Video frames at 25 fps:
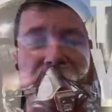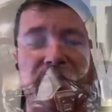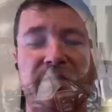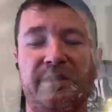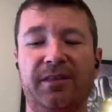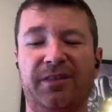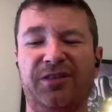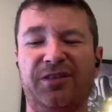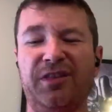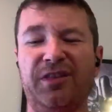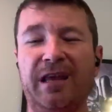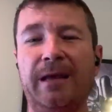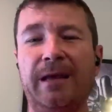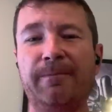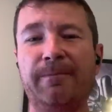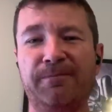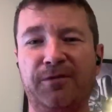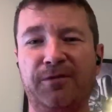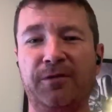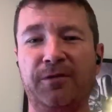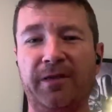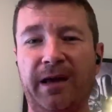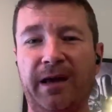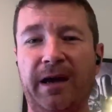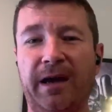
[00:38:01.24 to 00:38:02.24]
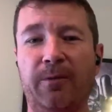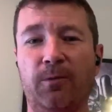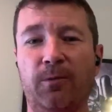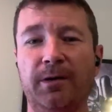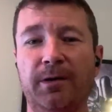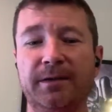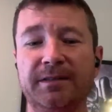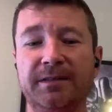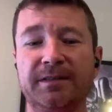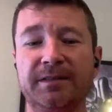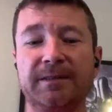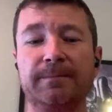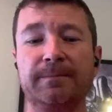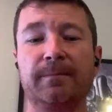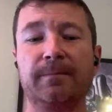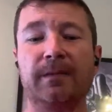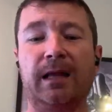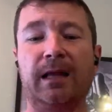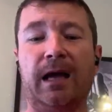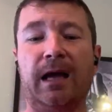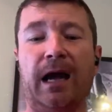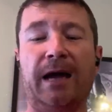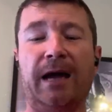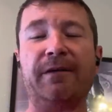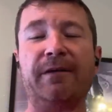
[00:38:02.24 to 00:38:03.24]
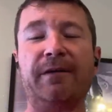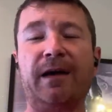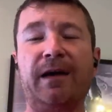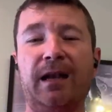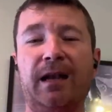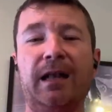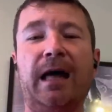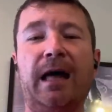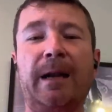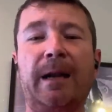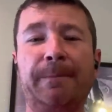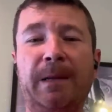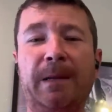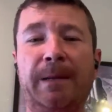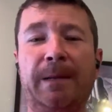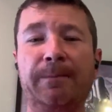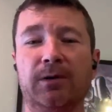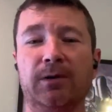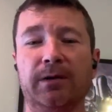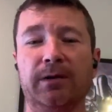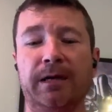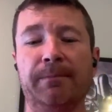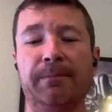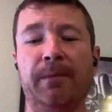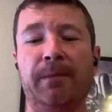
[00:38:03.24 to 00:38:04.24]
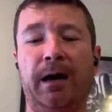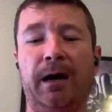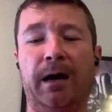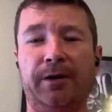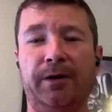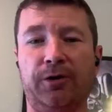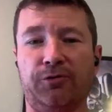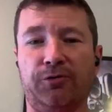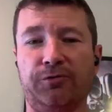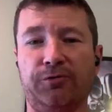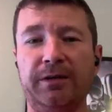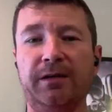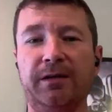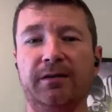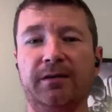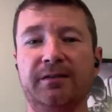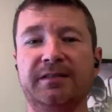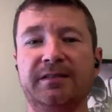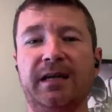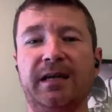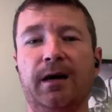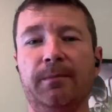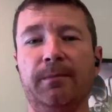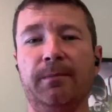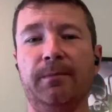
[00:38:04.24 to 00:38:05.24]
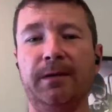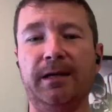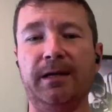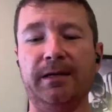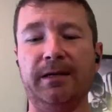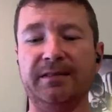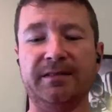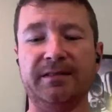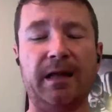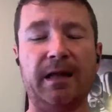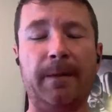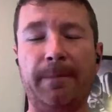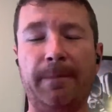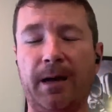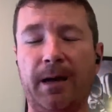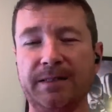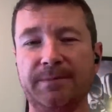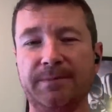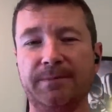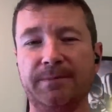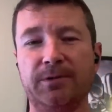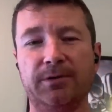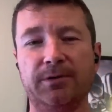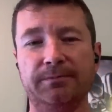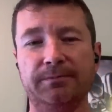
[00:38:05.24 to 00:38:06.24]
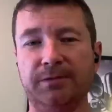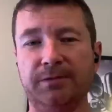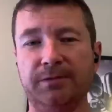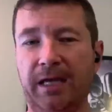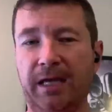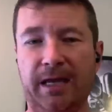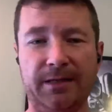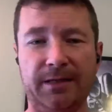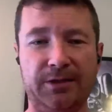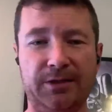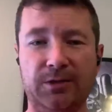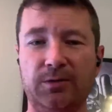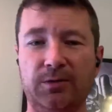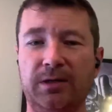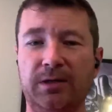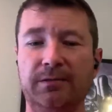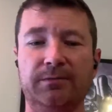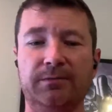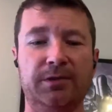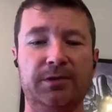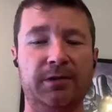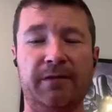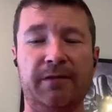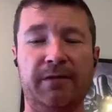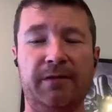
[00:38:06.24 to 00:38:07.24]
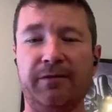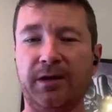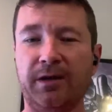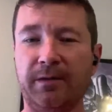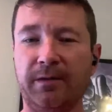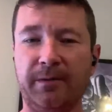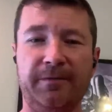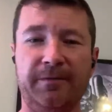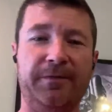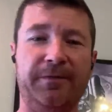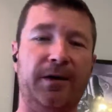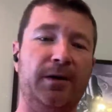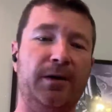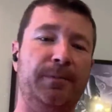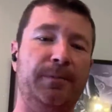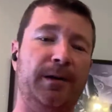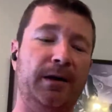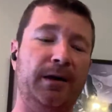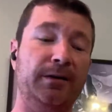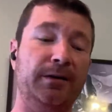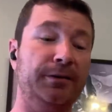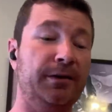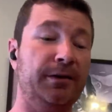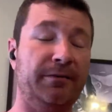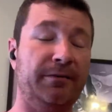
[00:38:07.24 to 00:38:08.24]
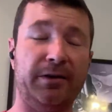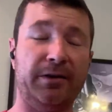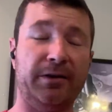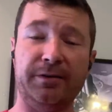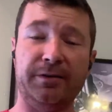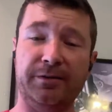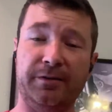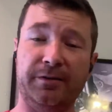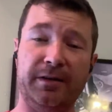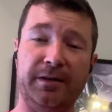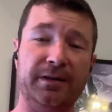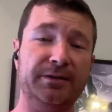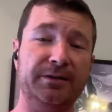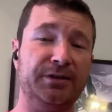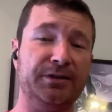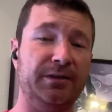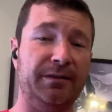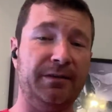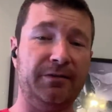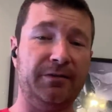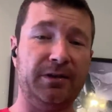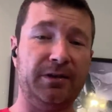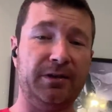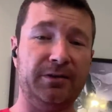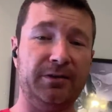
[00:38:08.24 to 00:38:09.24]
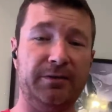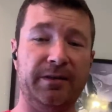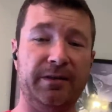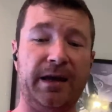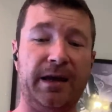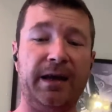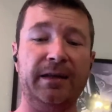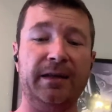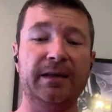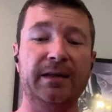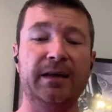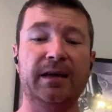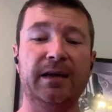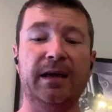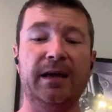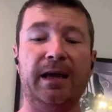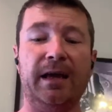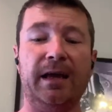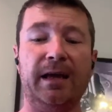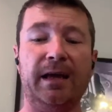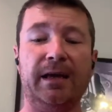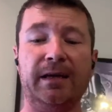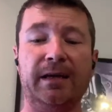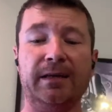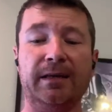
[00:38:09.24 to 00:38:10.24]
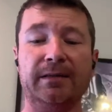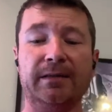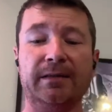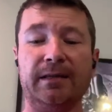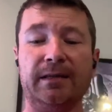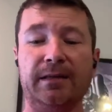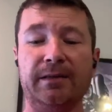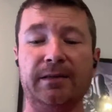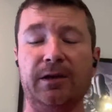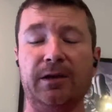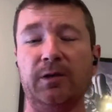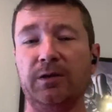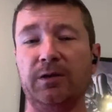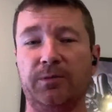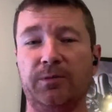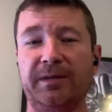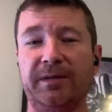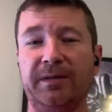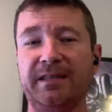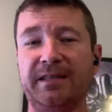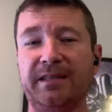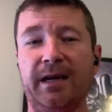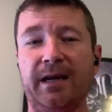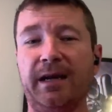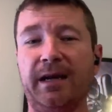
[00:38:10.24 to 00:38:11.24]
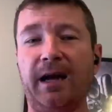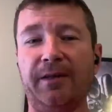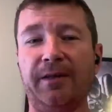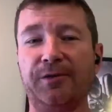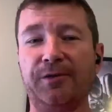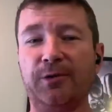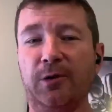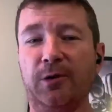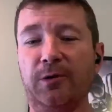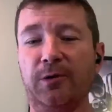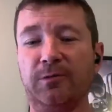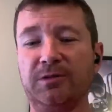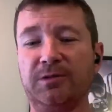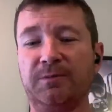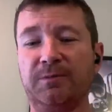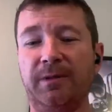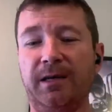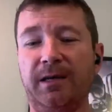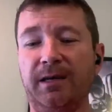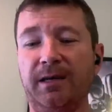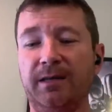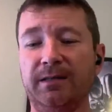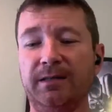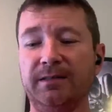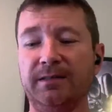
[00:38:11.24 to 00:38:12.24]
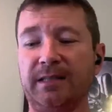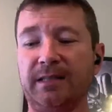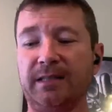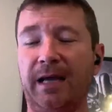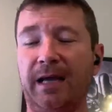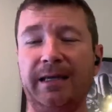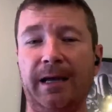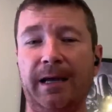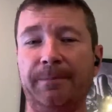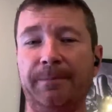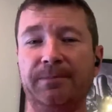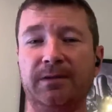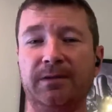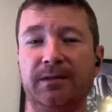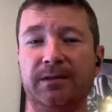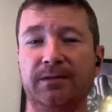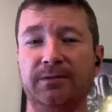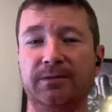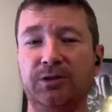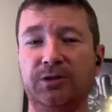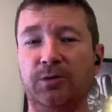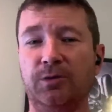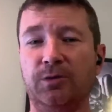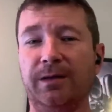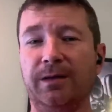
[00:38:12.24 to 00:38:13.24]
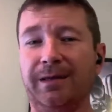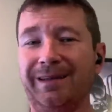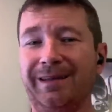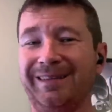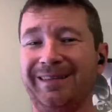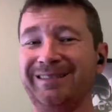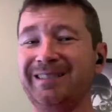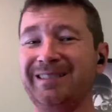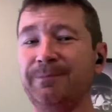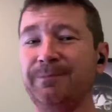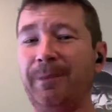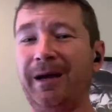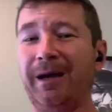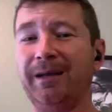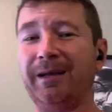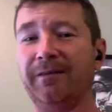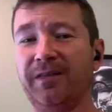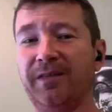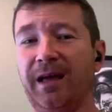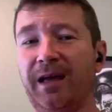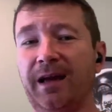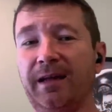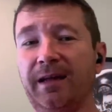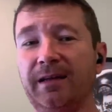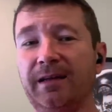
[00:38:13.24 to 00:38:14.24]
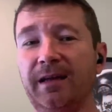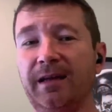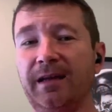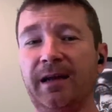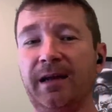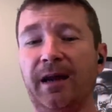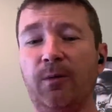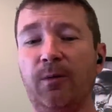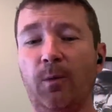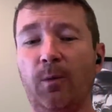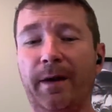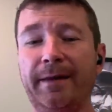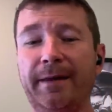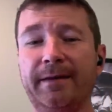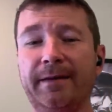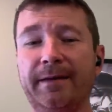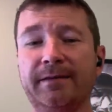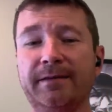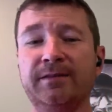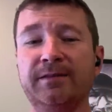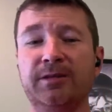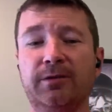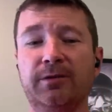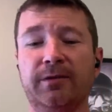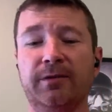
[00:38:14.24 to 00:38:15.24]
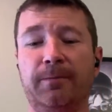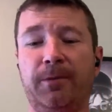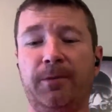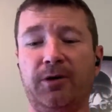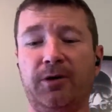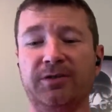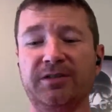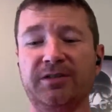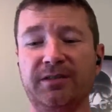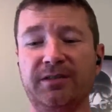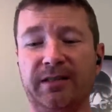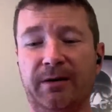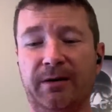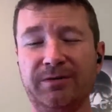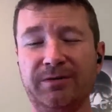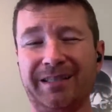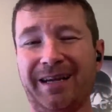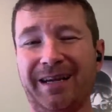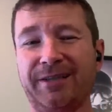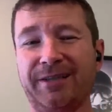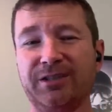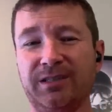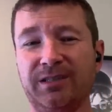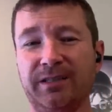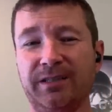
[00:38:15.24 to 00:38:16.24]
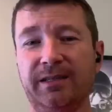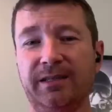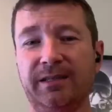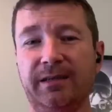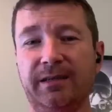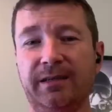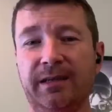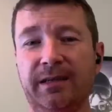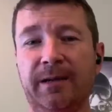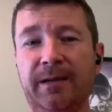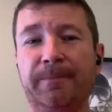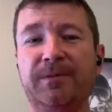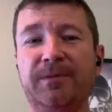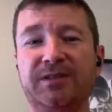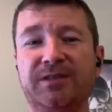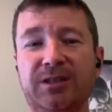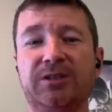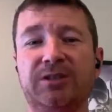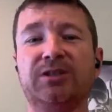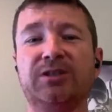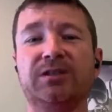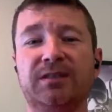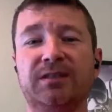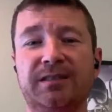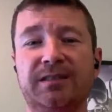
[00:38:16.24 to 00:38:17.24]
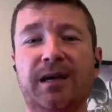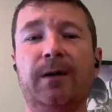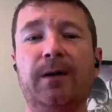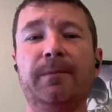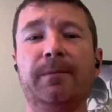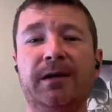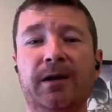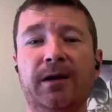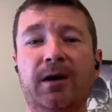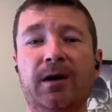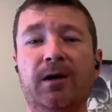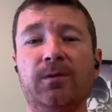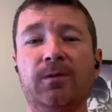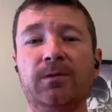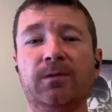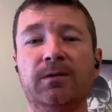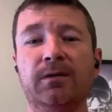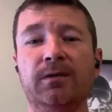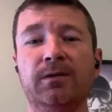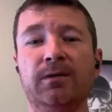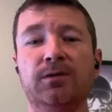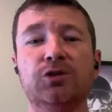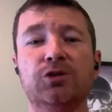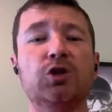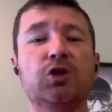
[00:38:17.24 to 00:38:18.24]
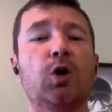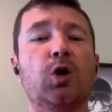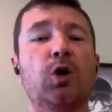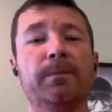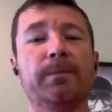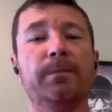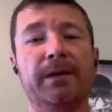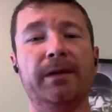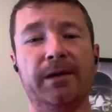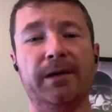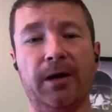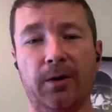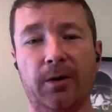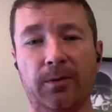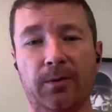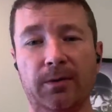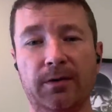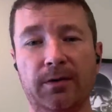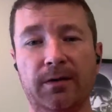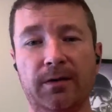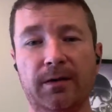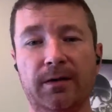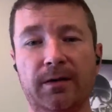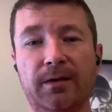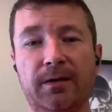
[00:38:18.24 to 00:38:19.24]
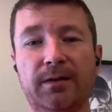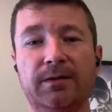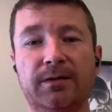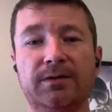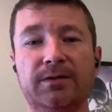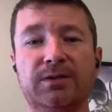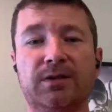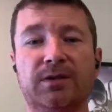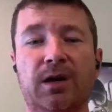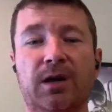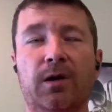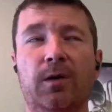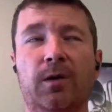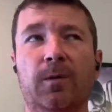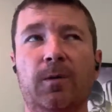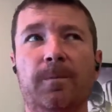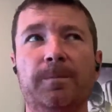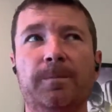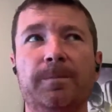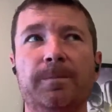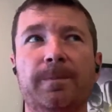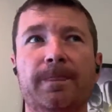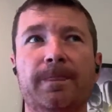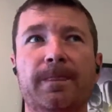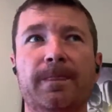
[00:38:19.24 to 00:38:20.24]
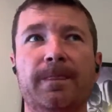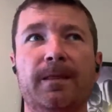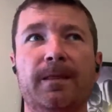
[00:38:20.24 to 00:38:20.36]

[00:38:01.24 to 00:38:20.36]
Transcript: the theme for that was I've had a lot of people in my career tell me it's not possible, you can't do it, you're never going to be a fighter pilot, you're never going to do this, you're never going to do that. And the only reason I got through it was because I kept doing it in spite of that. And I waited until the person that was actually in a position to tell me no, told me no. So